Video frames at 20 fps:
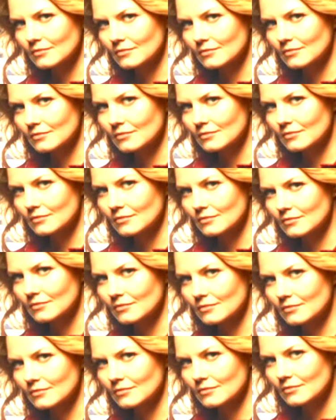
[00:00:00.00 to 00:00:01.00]

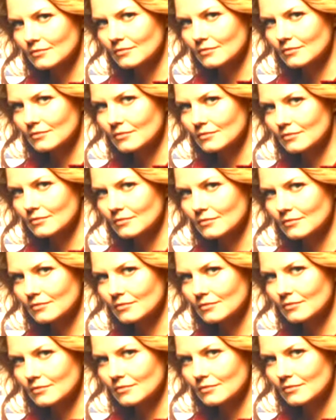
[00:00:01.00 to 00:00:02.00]

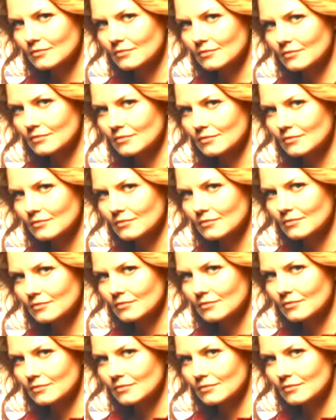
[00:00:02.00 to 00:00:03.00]

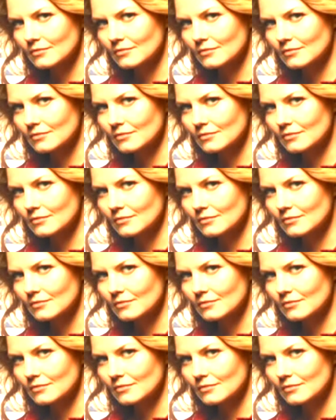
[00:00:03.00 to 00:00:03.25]
This person isn't speaking.